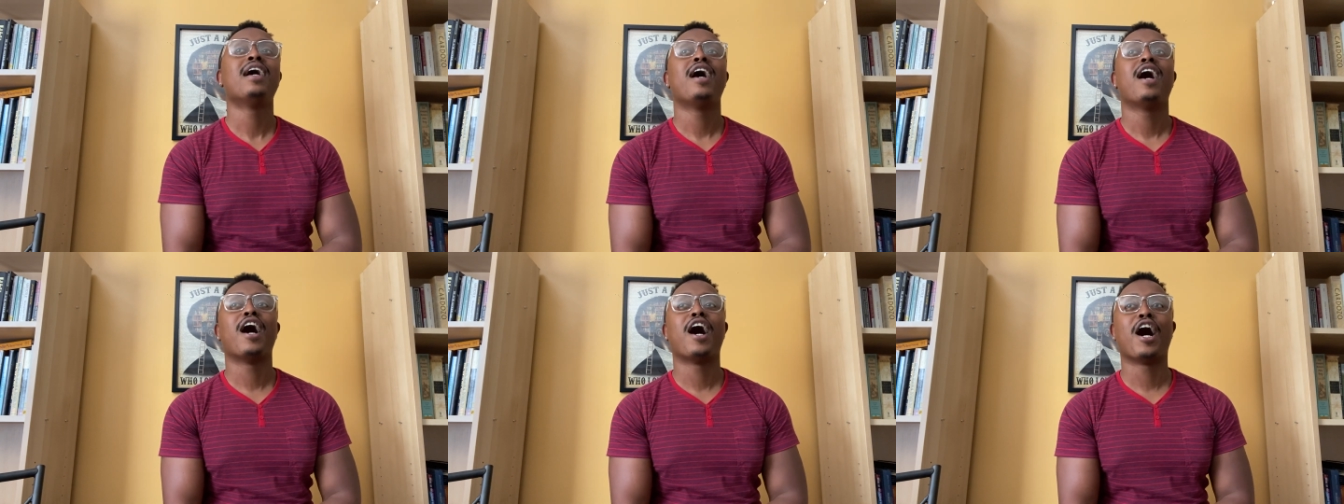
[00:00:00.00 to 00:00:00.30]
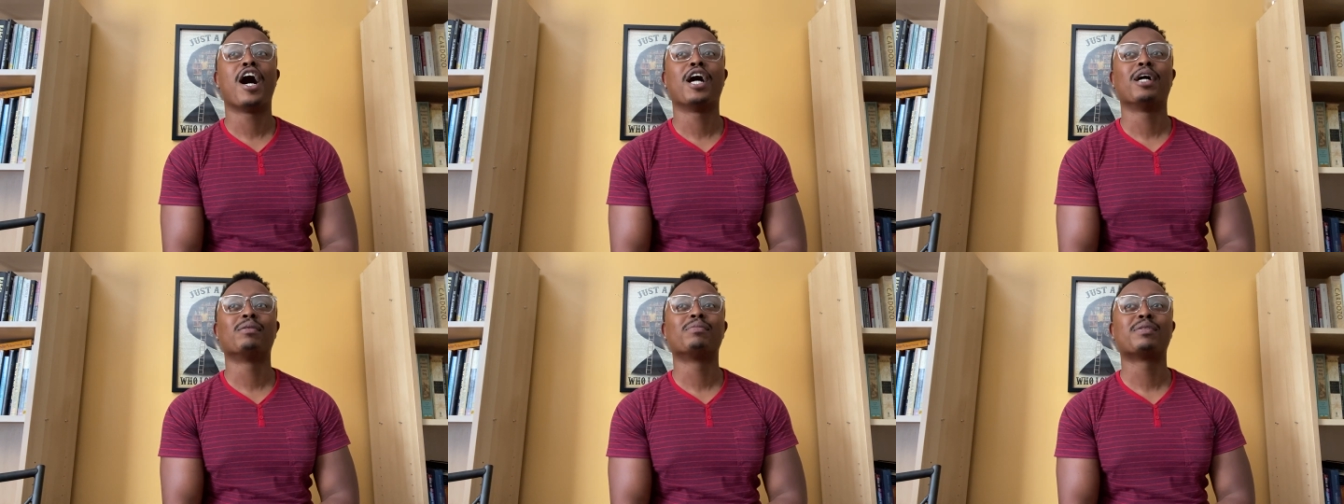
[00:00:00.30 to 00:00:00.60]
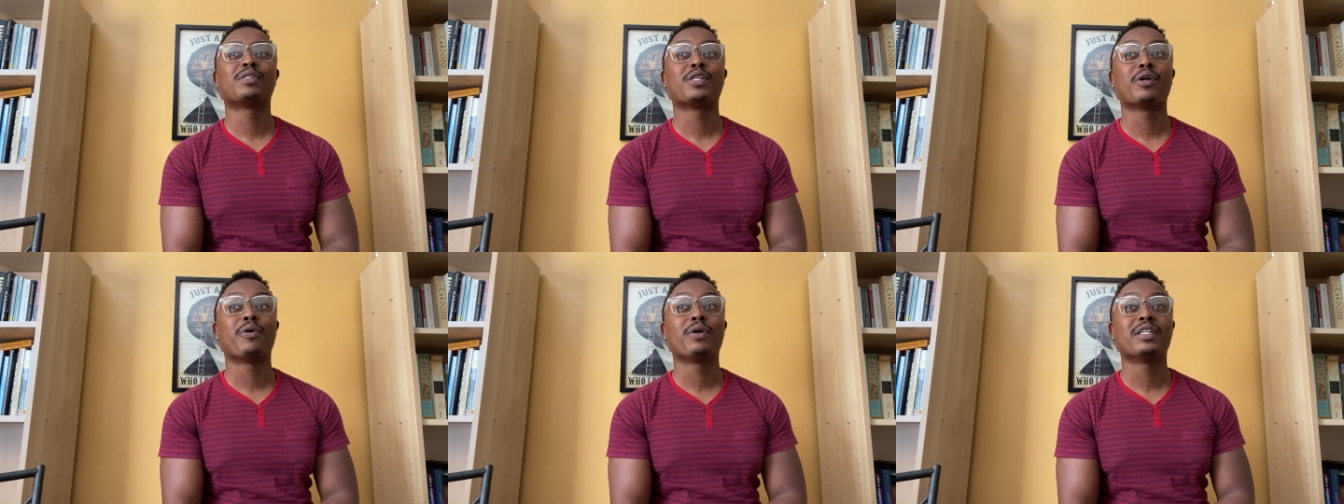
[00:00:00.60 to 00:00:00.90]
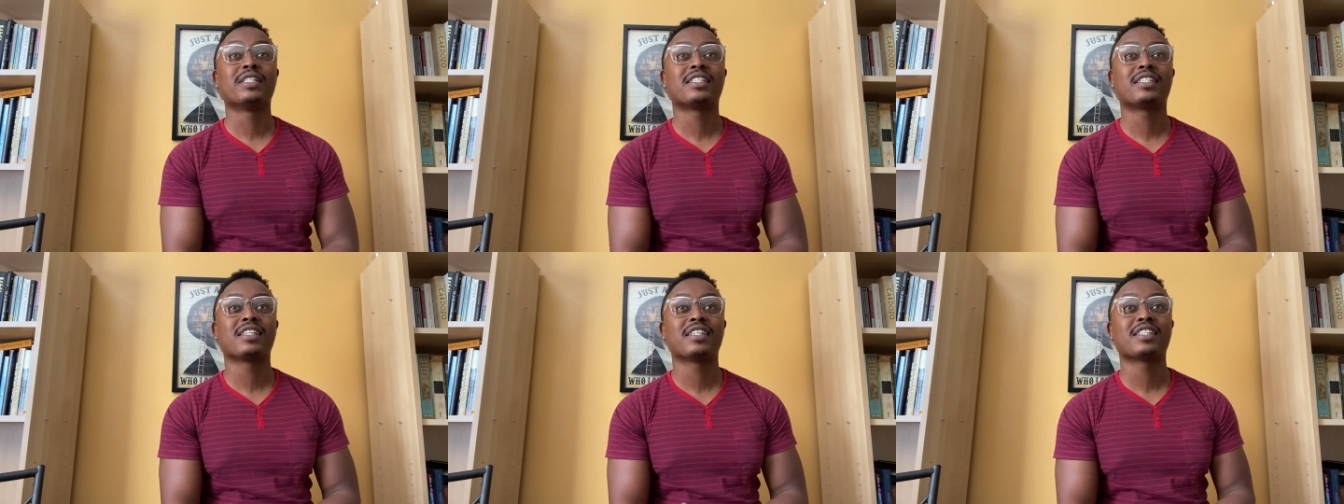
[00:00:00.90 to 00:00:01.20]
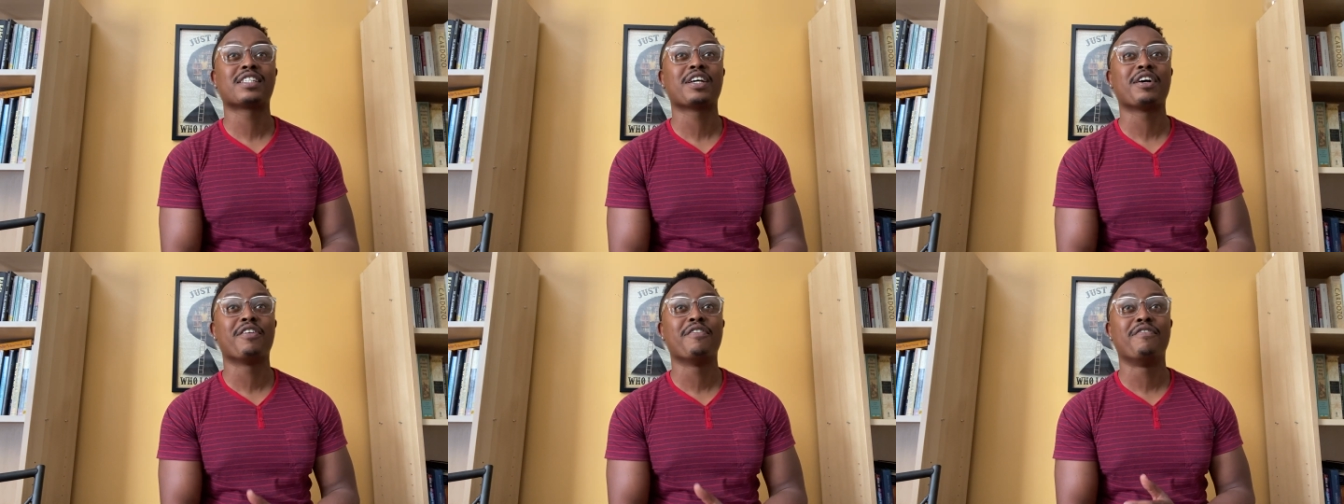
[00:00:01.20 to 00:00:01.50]
Um, so it's
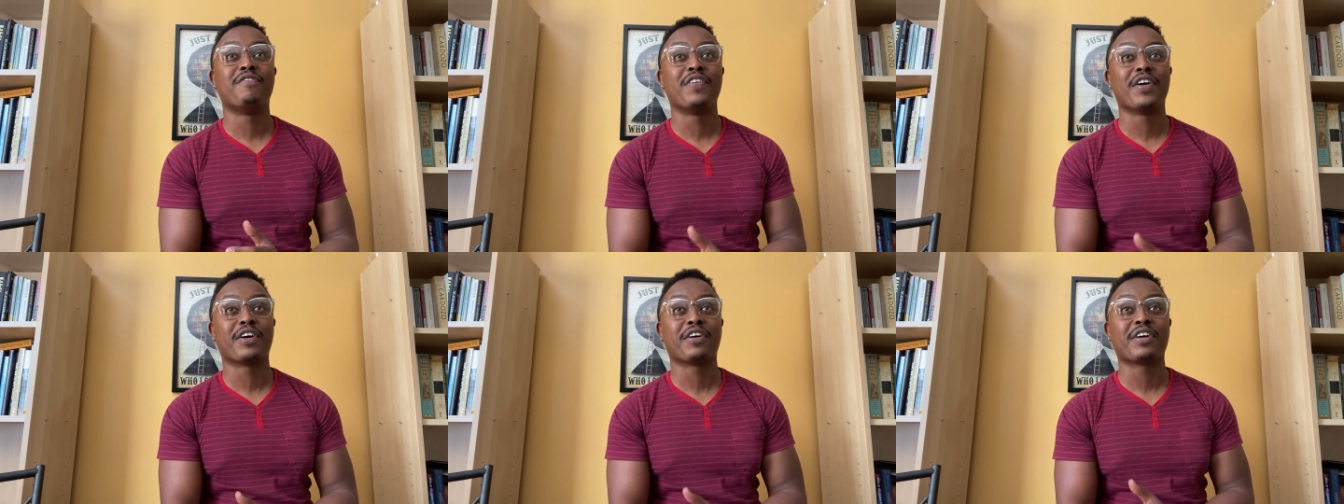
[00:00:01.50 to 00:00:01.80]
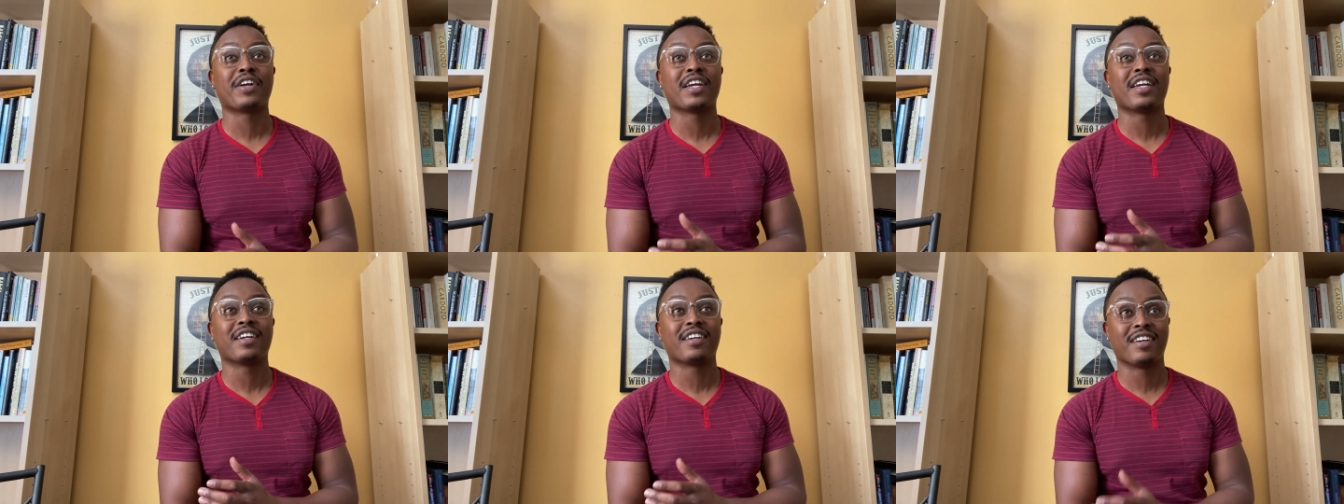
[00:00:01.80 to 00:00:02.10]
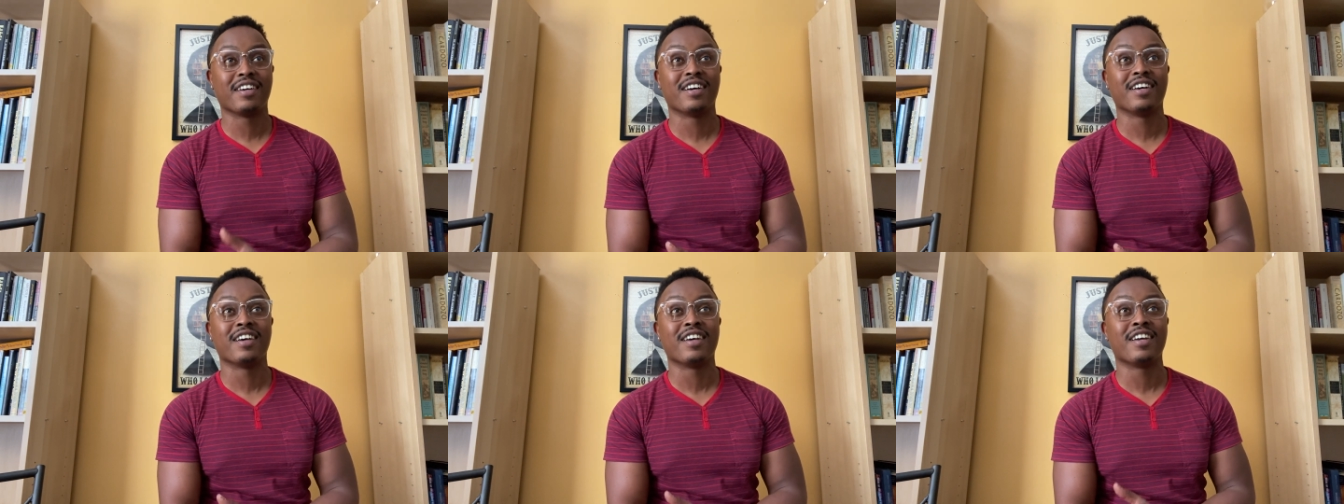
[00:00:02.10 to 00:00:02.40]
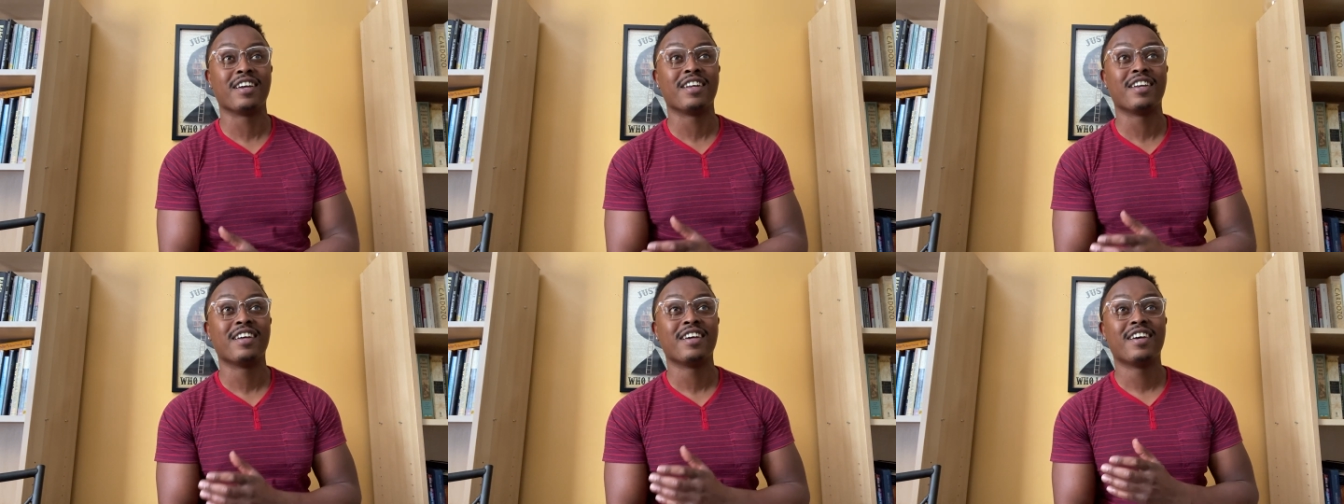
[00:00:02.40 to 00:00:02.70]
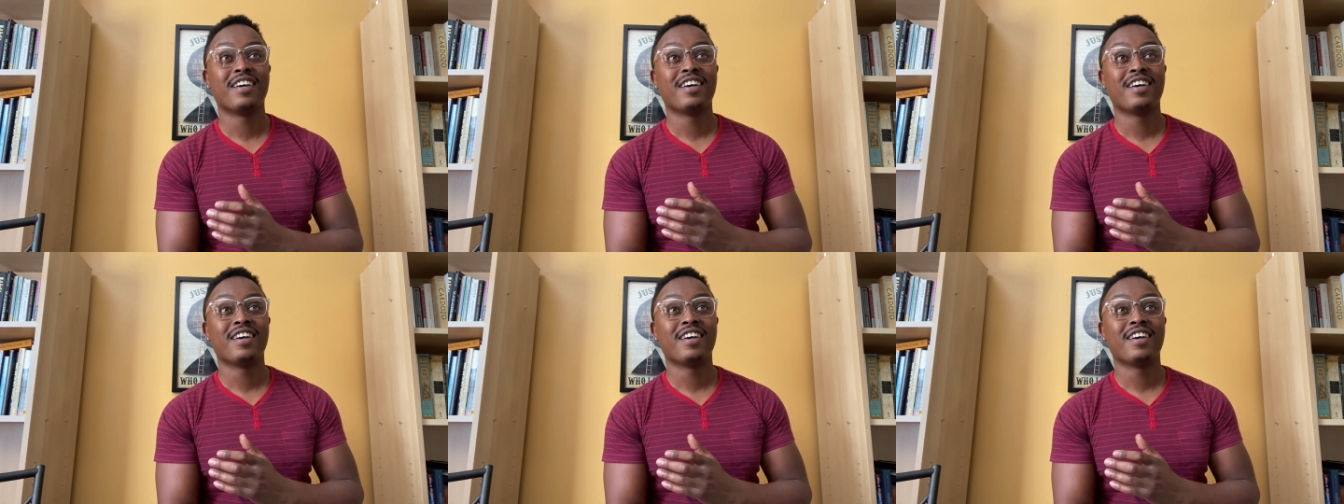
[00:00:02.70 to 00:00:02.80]
just a very good